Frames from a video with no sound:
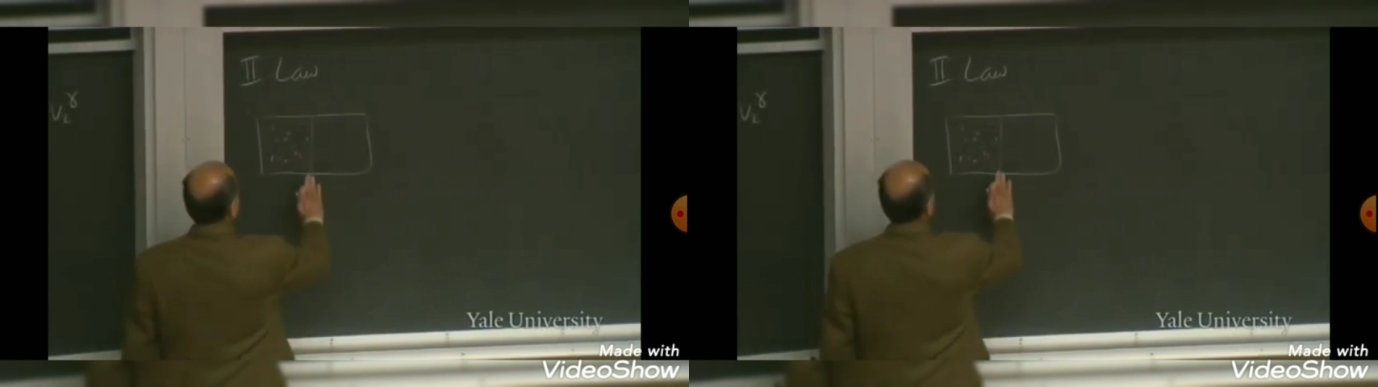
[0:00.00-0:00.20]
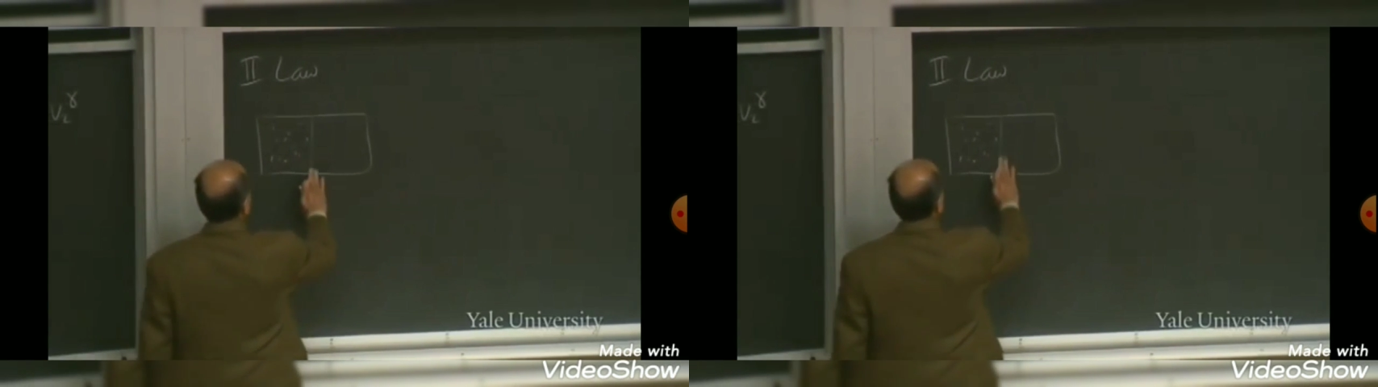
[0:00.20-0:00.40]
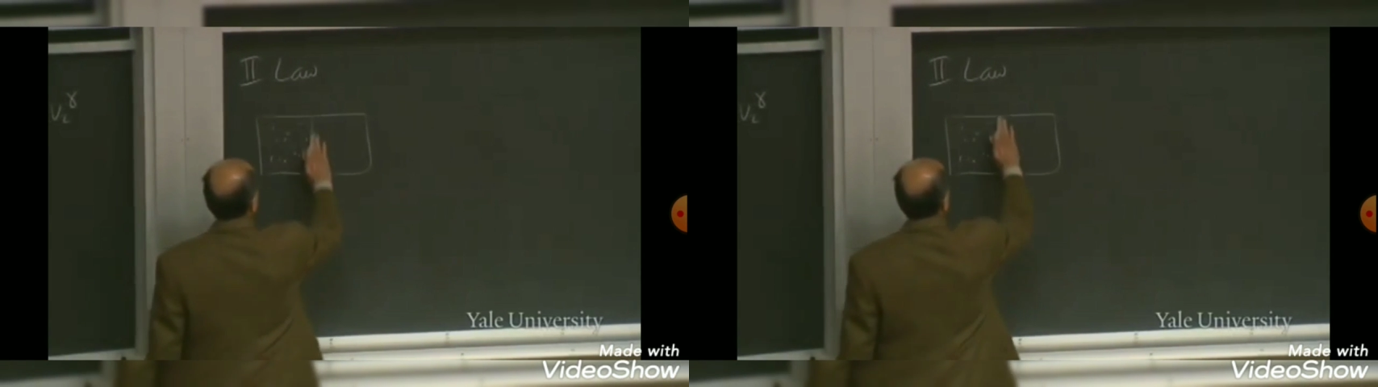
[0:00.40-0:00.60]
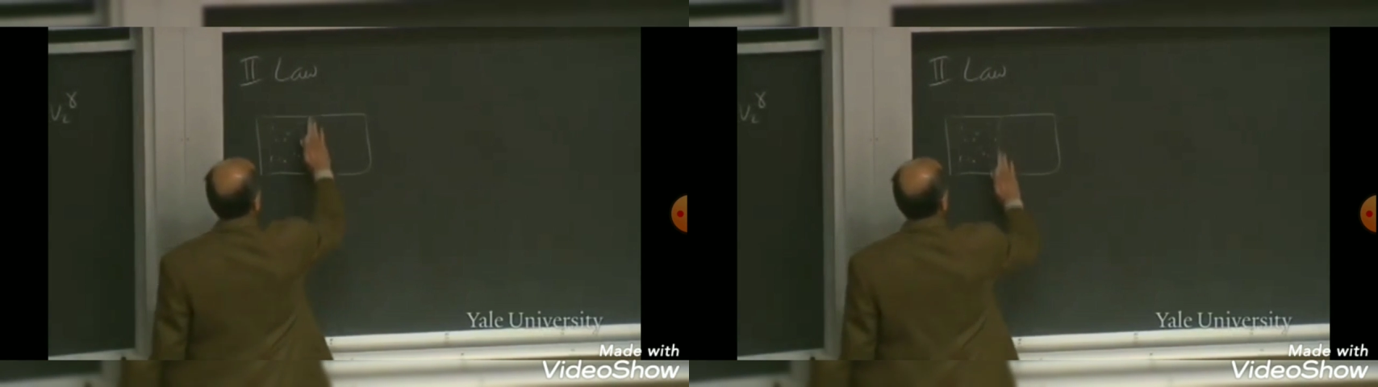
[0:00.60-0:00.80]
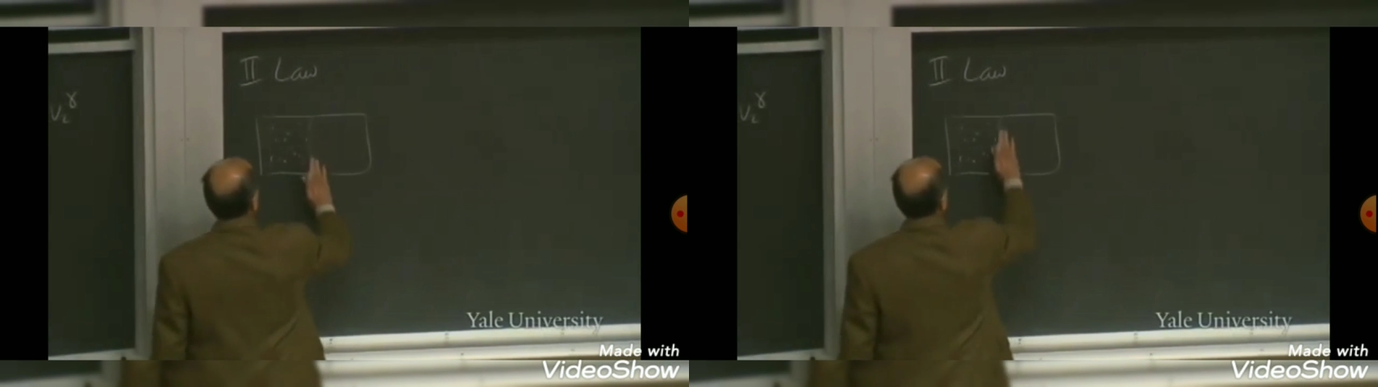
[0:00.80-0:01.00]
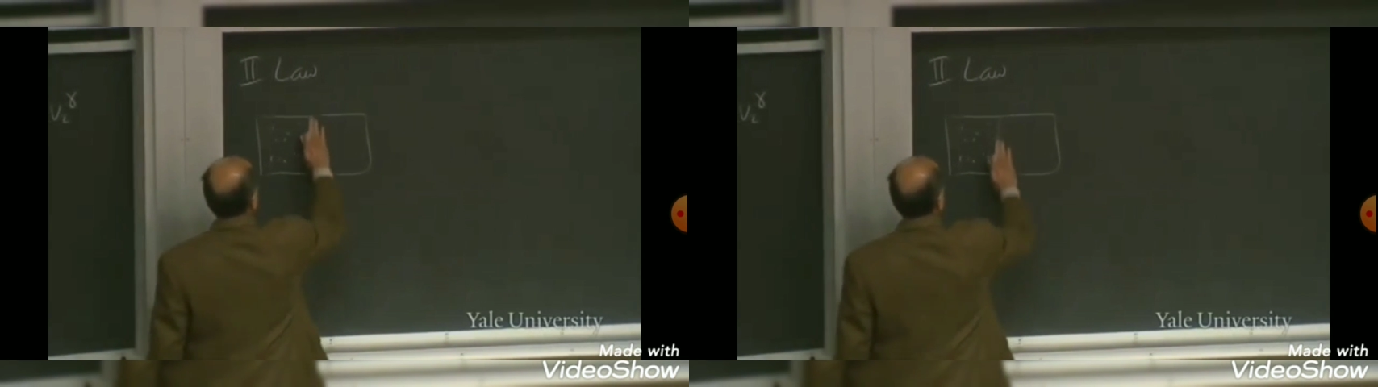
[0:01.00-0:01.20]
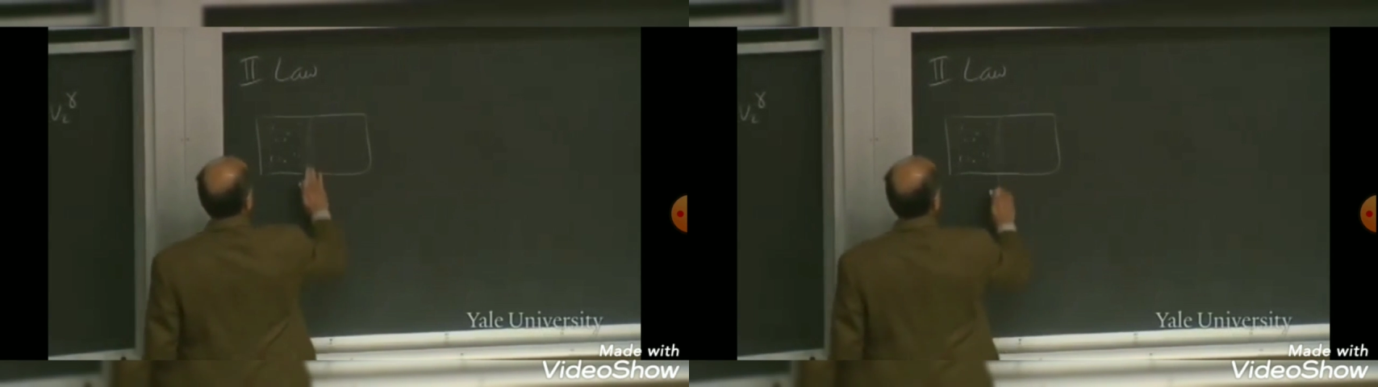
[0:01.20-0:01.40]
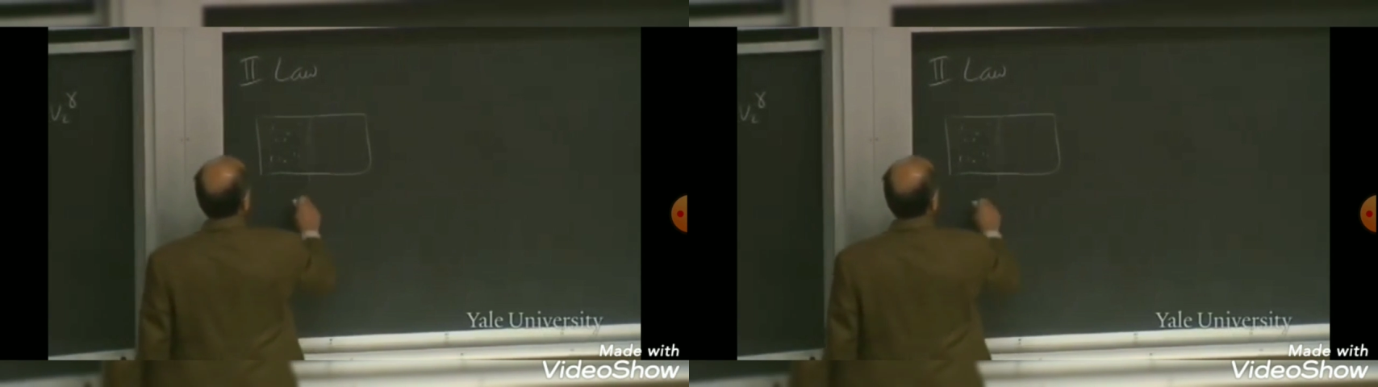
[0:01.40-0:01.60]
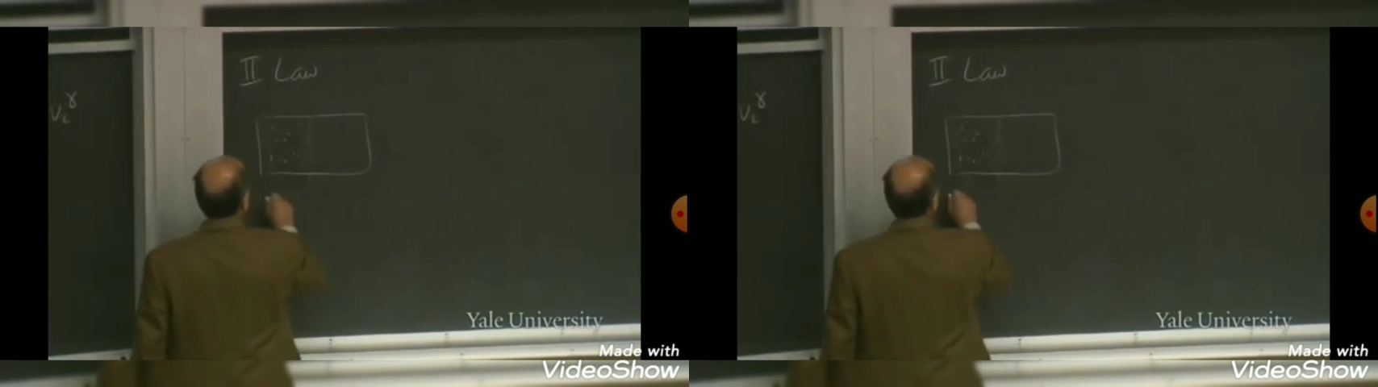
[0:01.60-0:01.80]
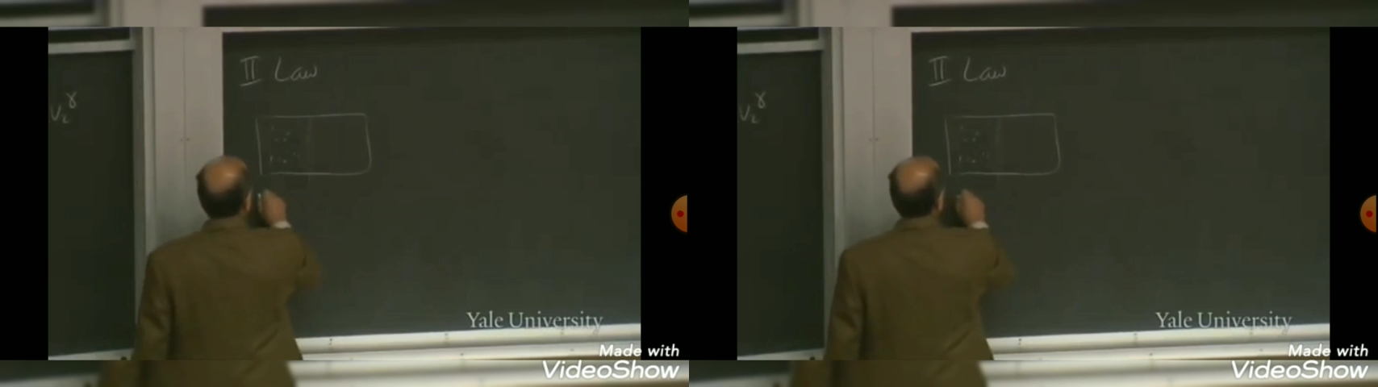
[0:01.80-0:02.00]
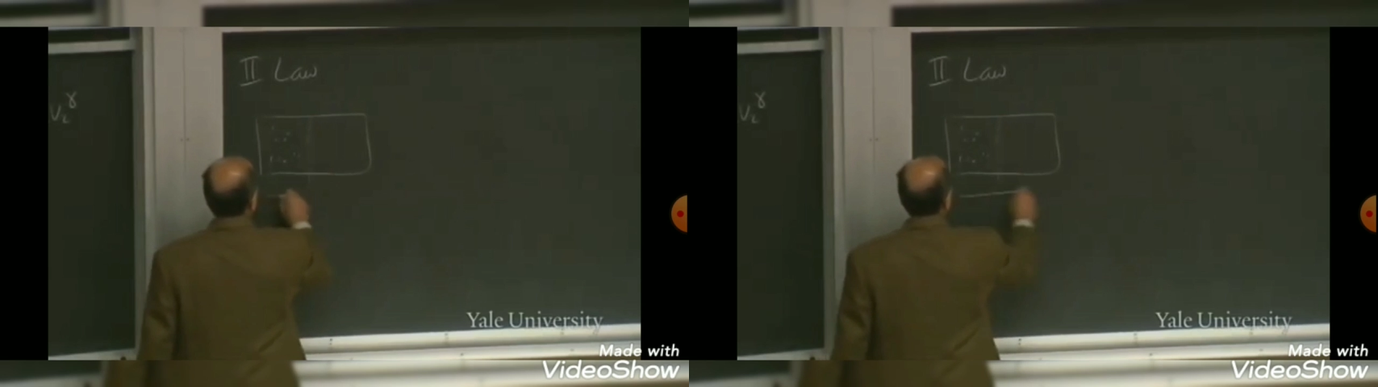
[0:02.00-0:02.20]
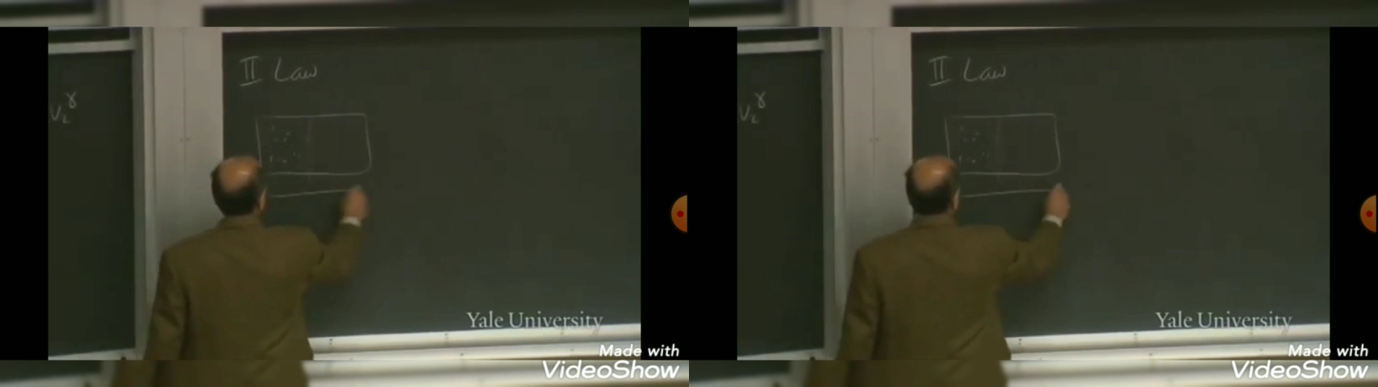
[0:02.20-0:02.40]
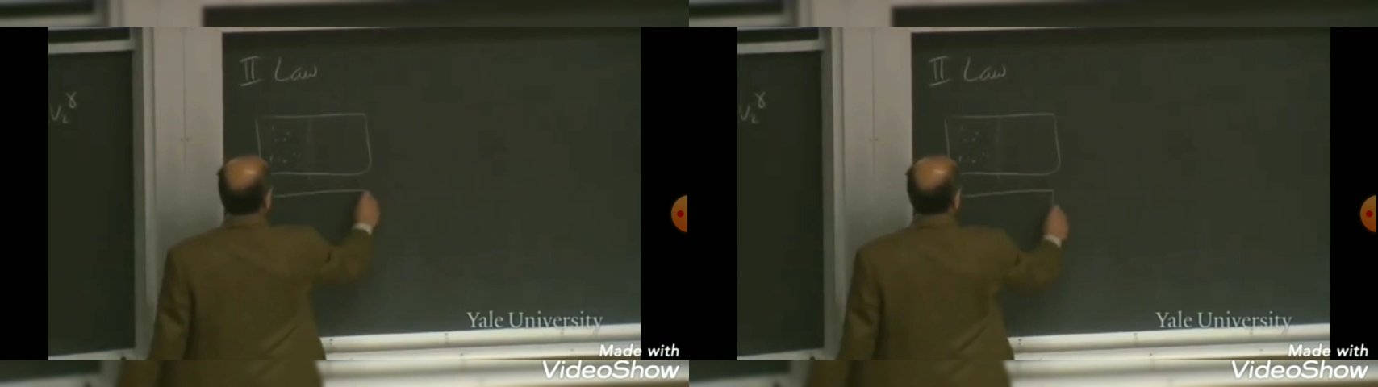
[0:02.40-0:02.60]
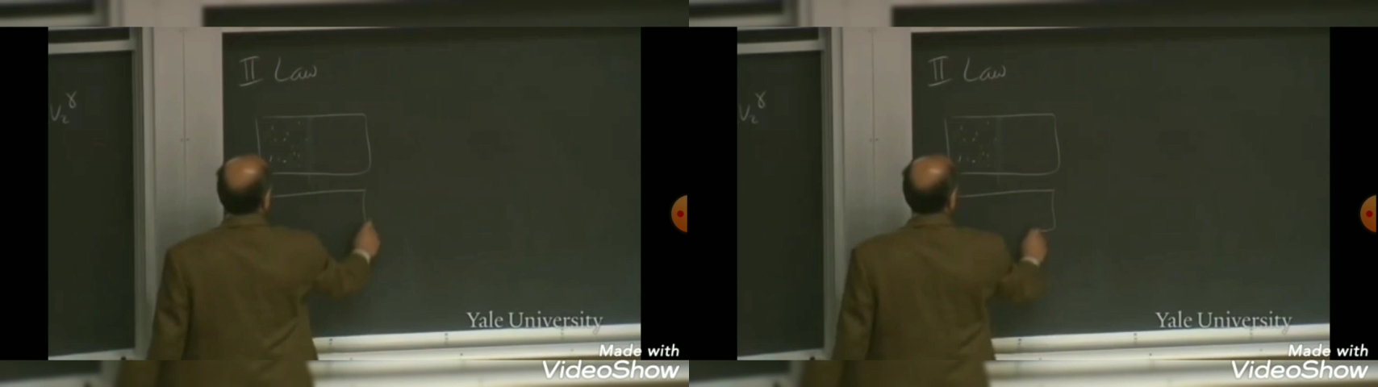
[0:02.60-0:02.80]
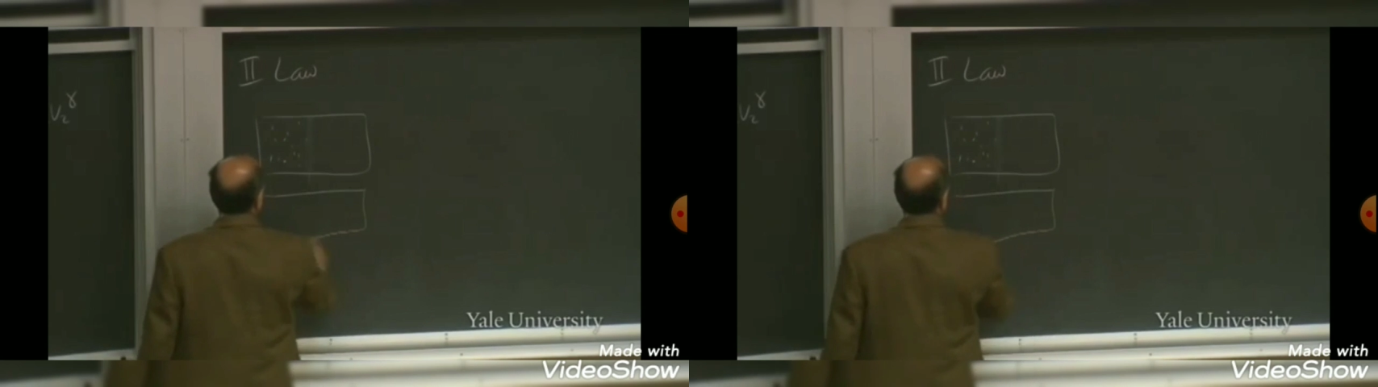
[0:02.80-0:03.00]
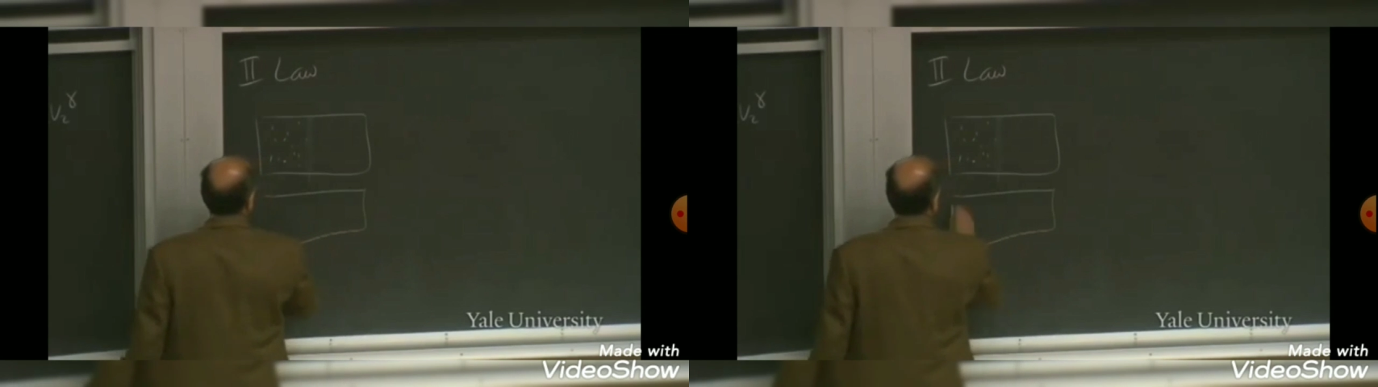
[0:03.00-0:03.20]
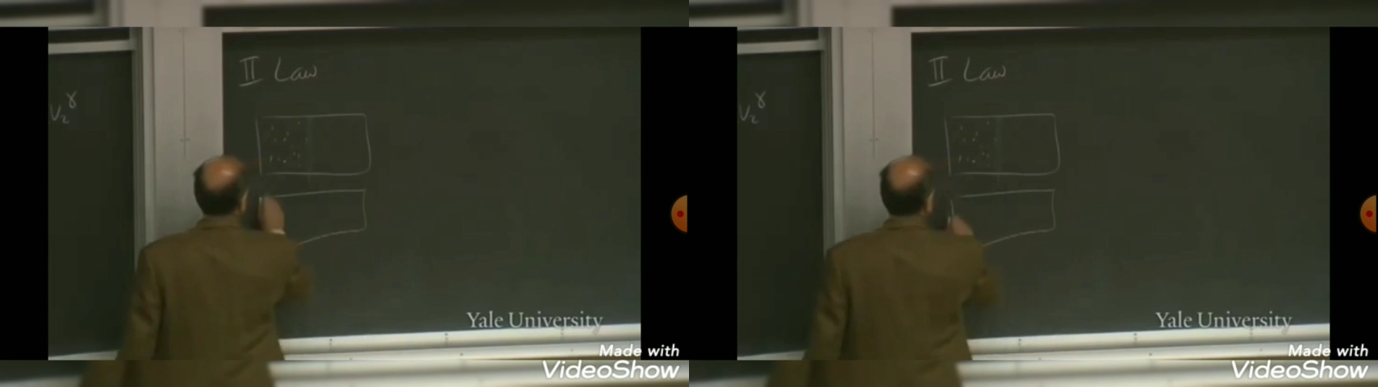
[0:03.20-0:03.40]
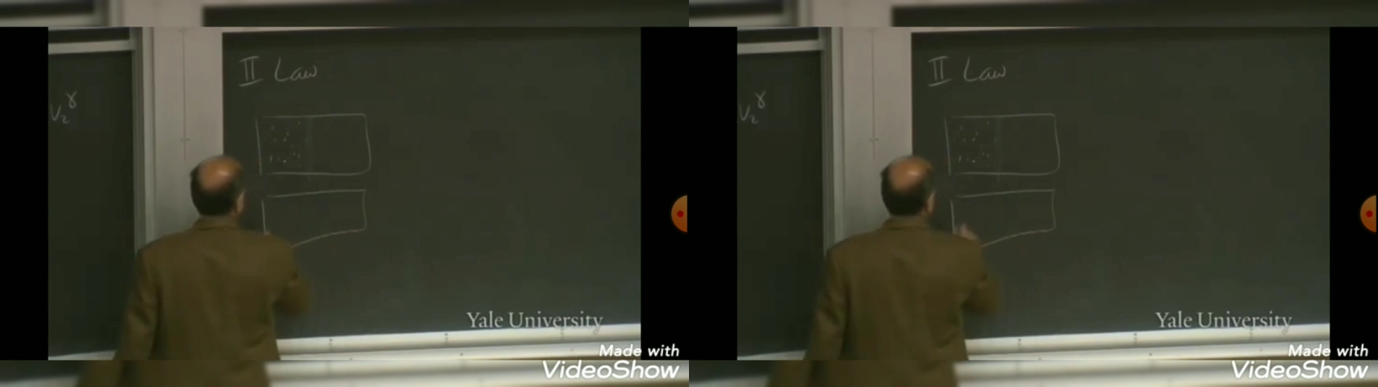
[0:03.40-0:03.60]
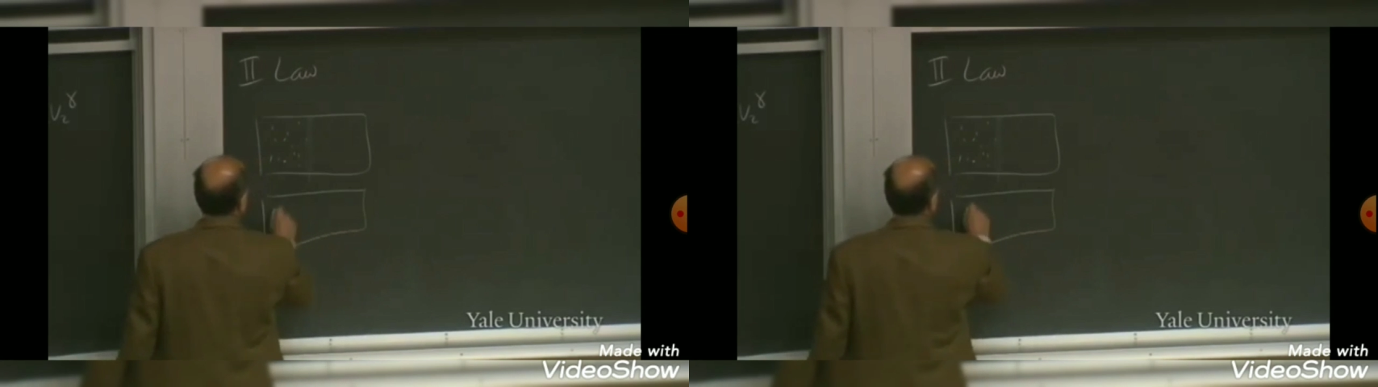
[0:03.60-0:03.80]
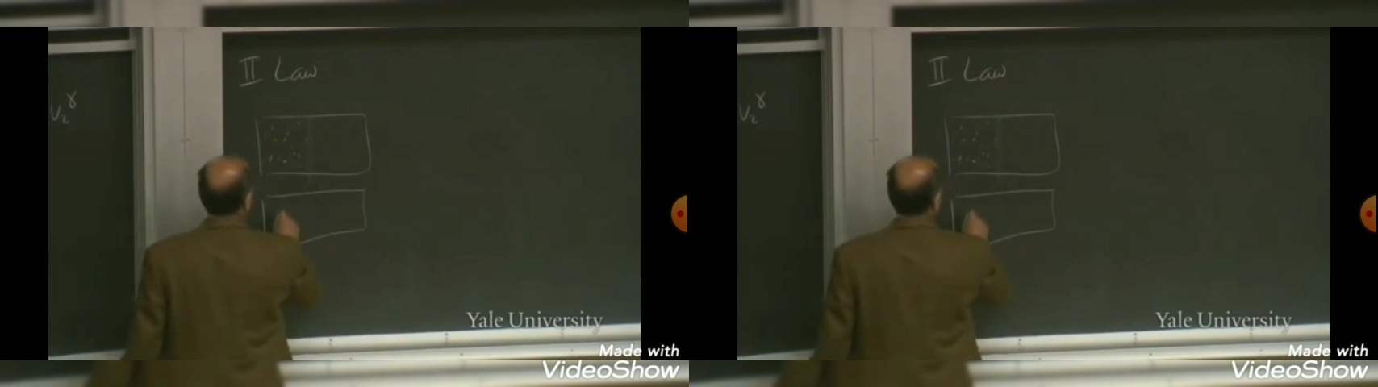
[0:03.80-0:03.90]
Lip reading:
No face is visible, so there are no lips to read.